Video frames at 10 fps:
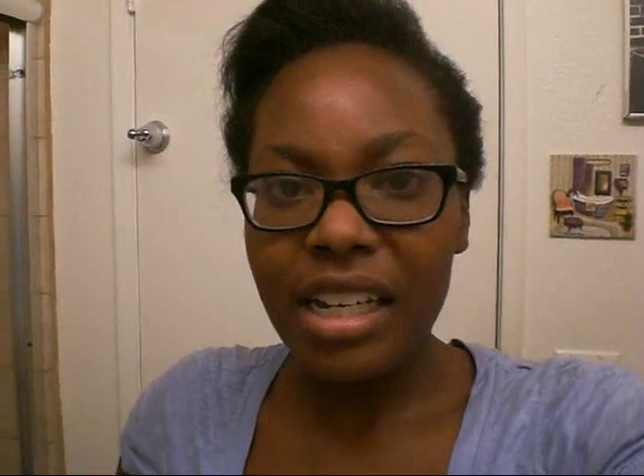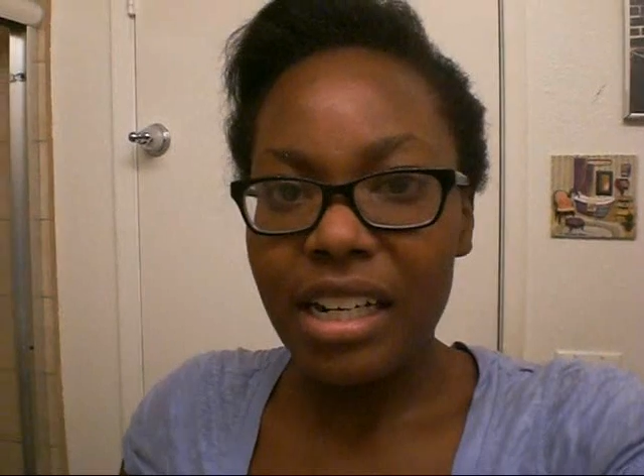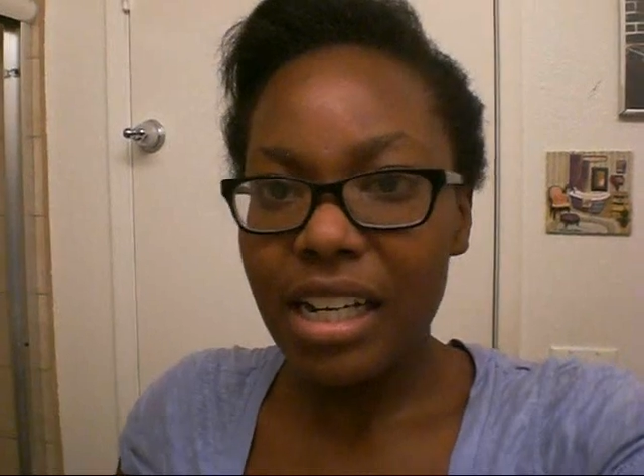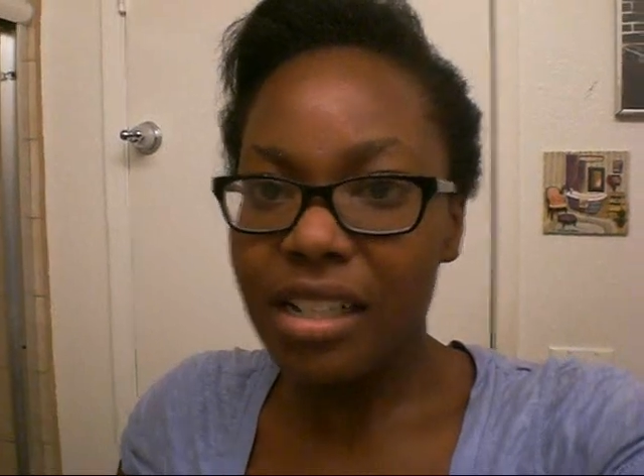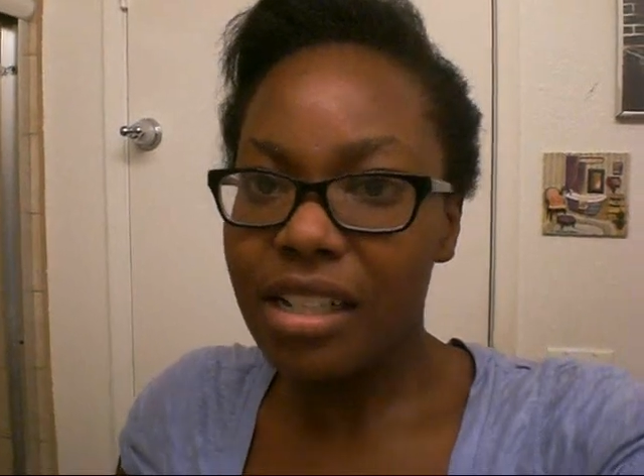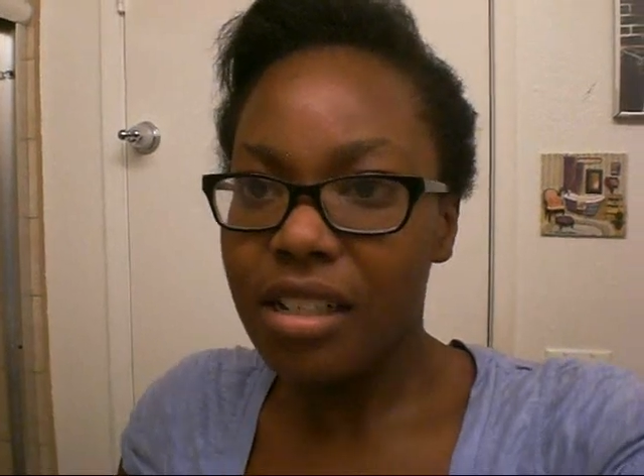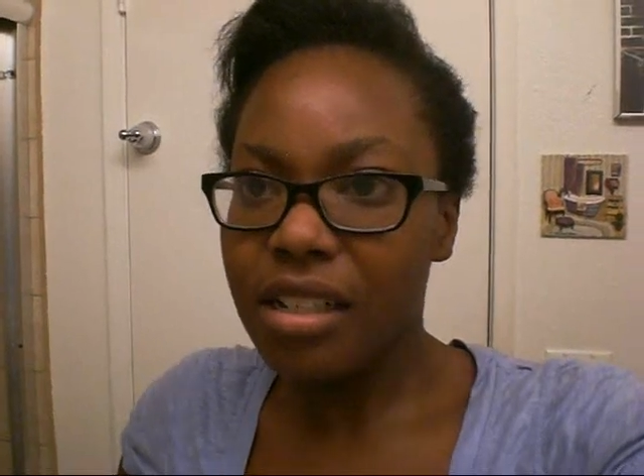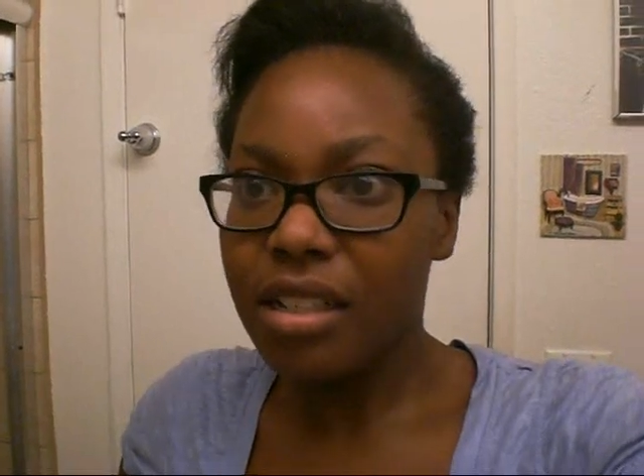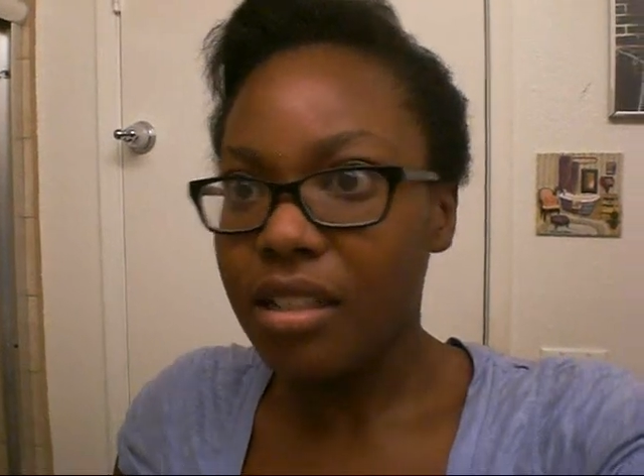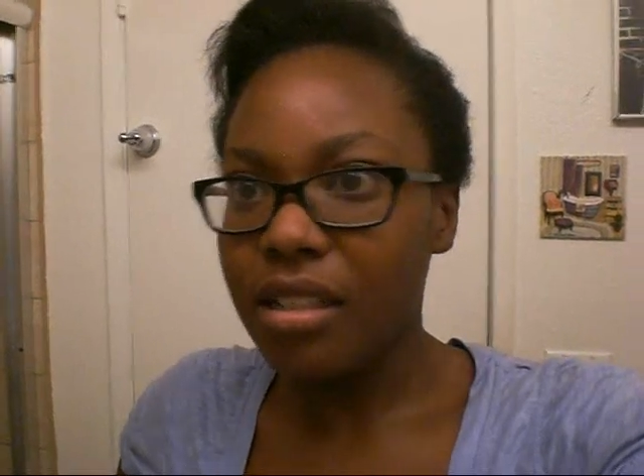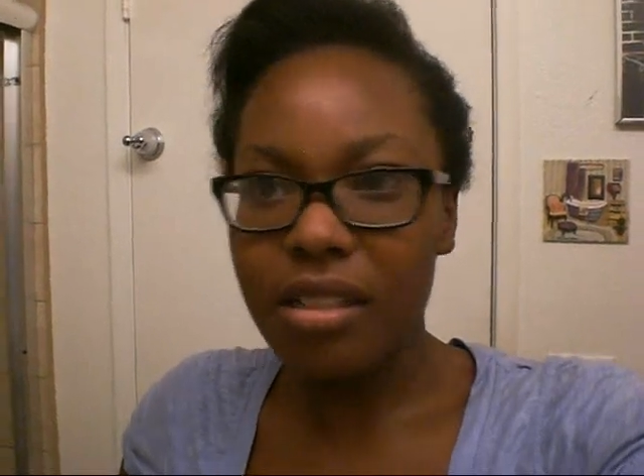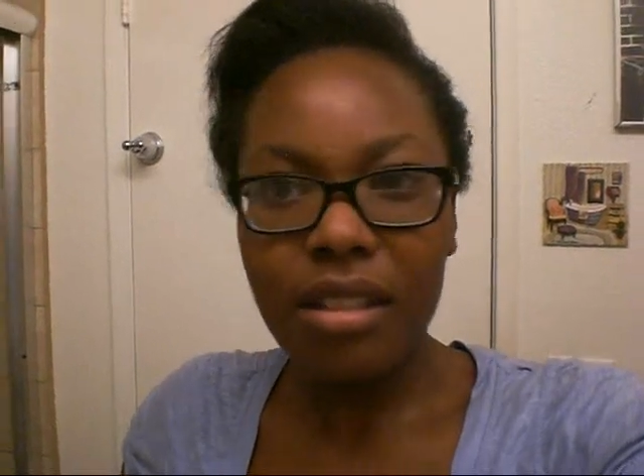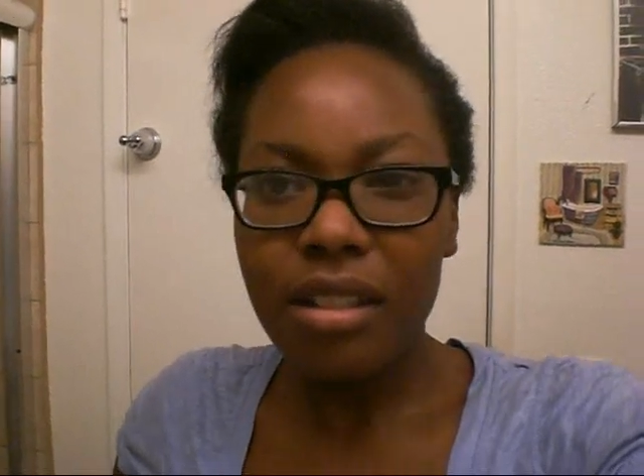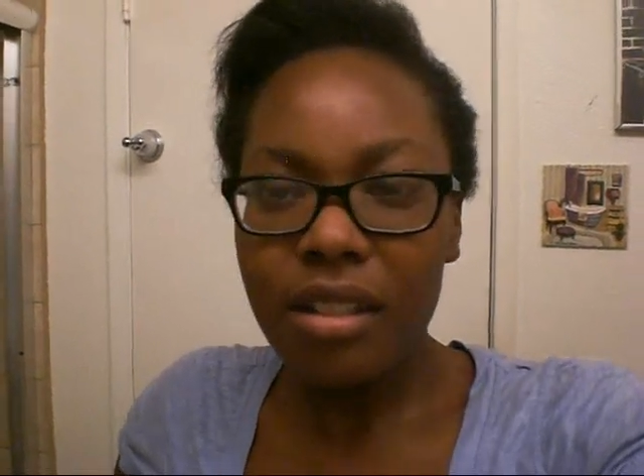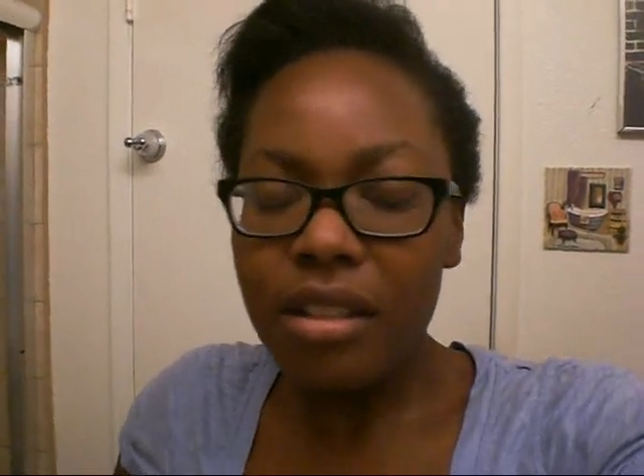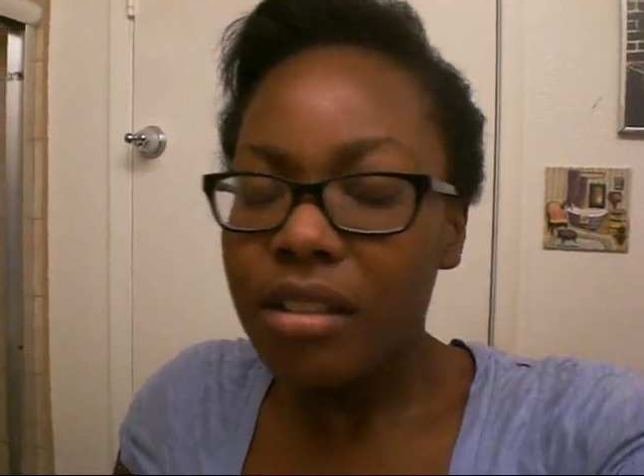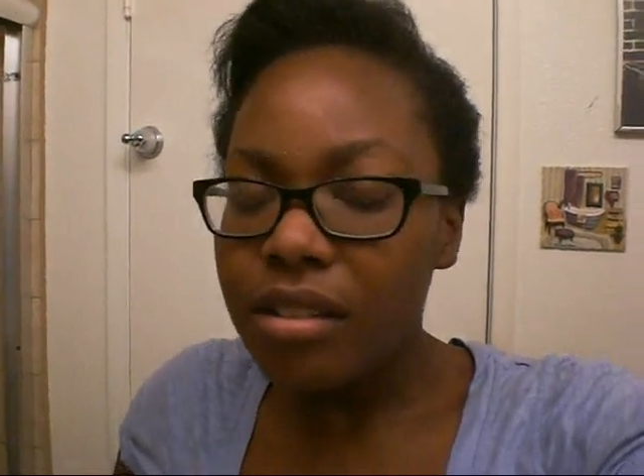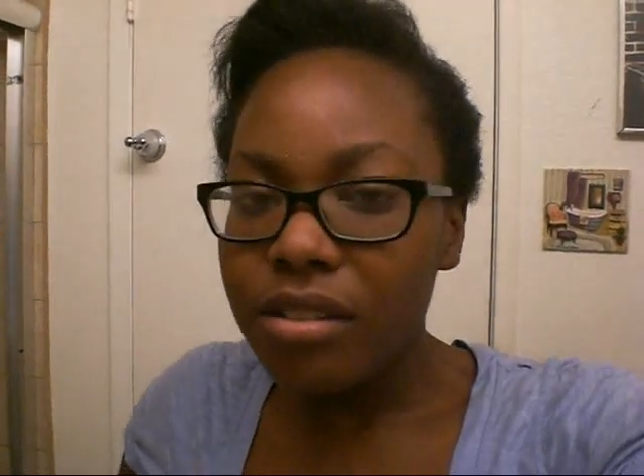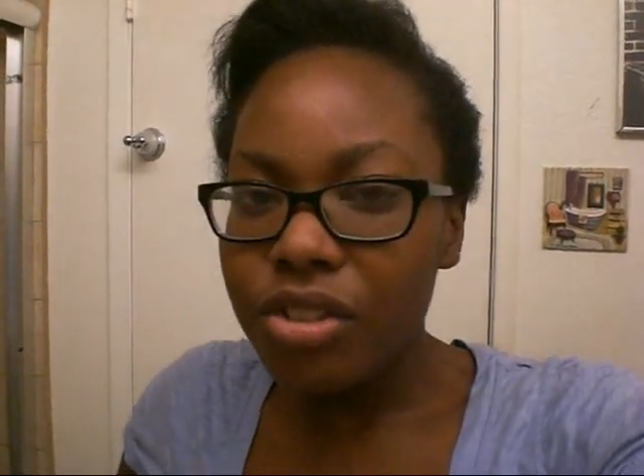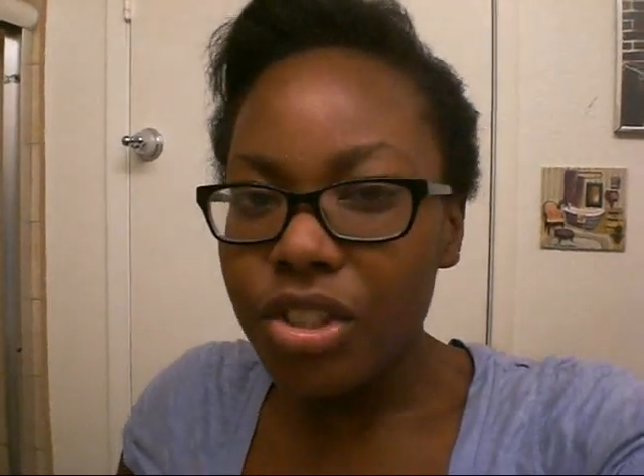and that nigga. And
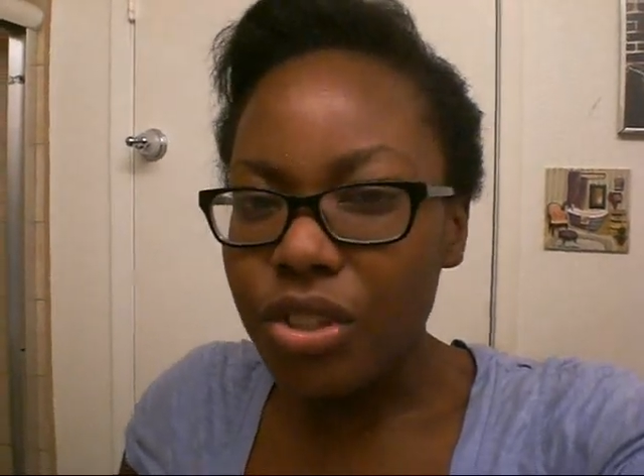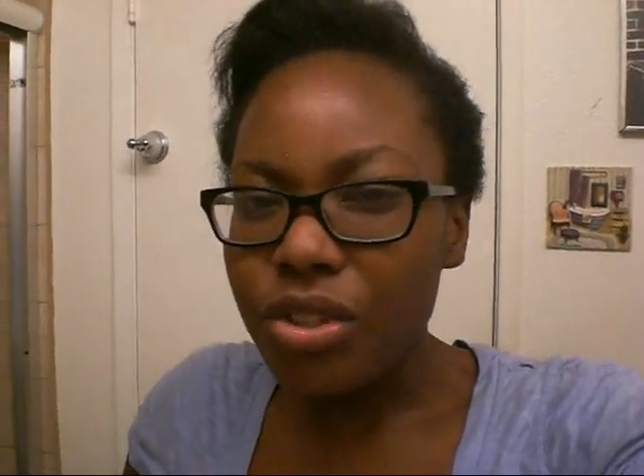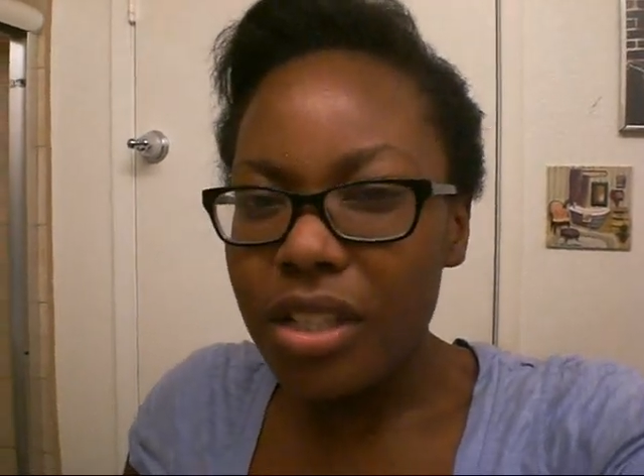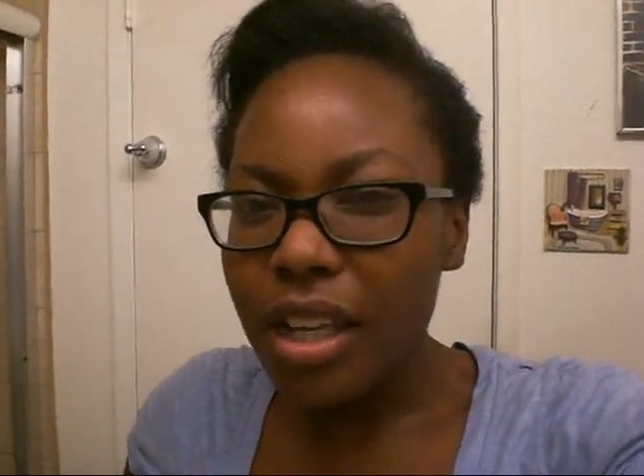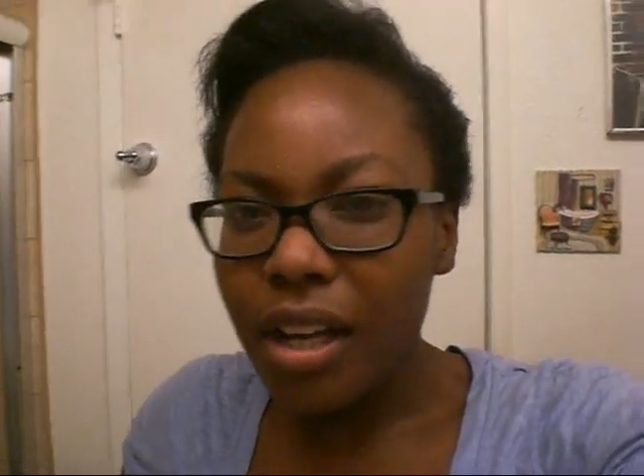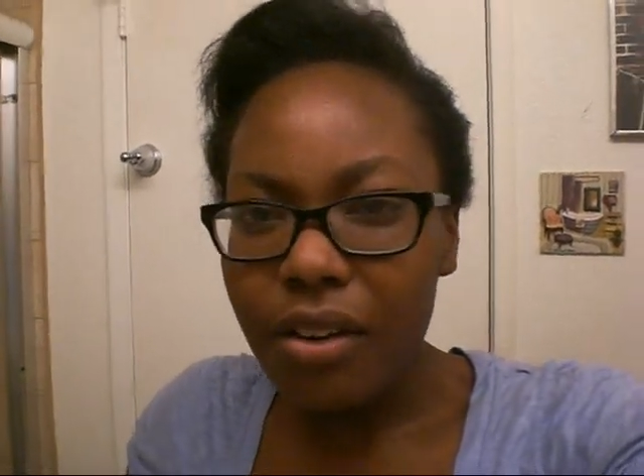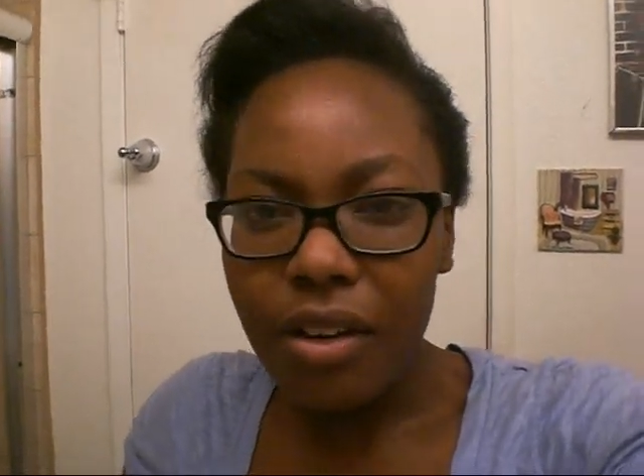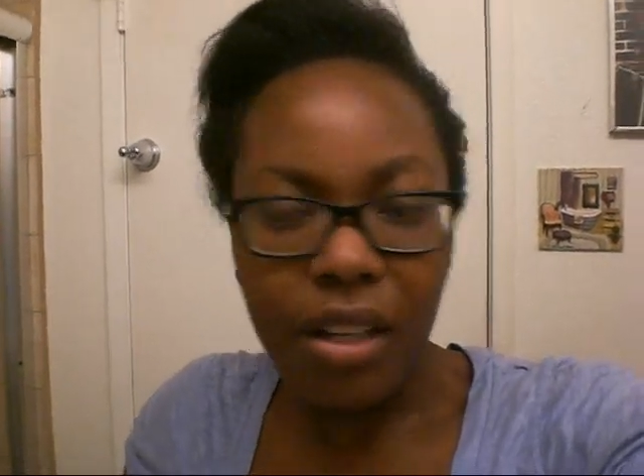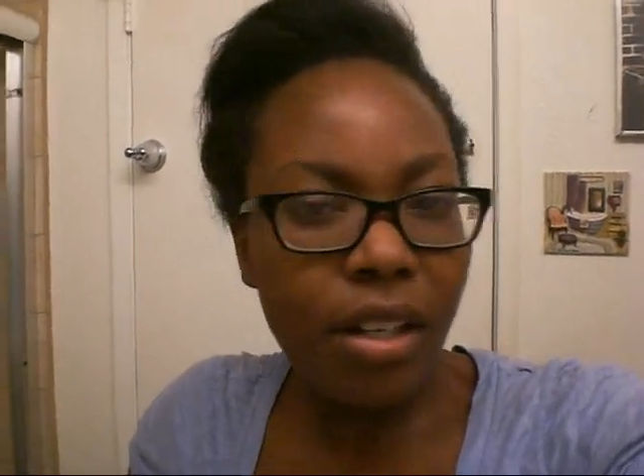just using it how